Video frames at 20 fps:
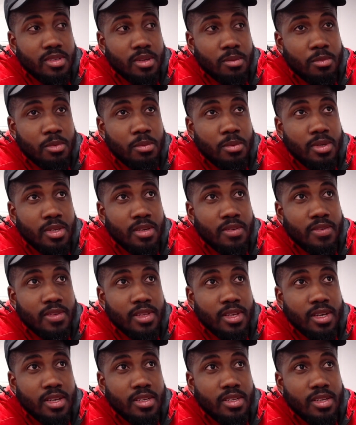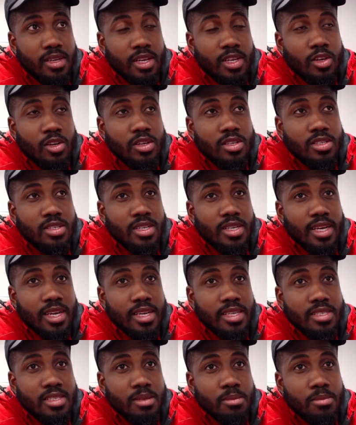I'm a believer that in order to
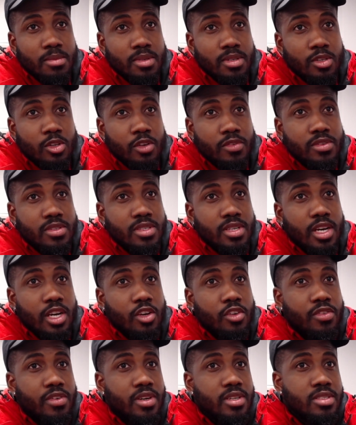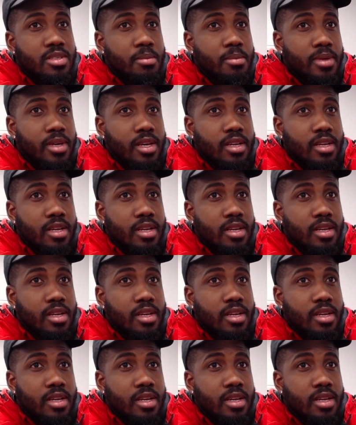gain something, you have to sacrifice something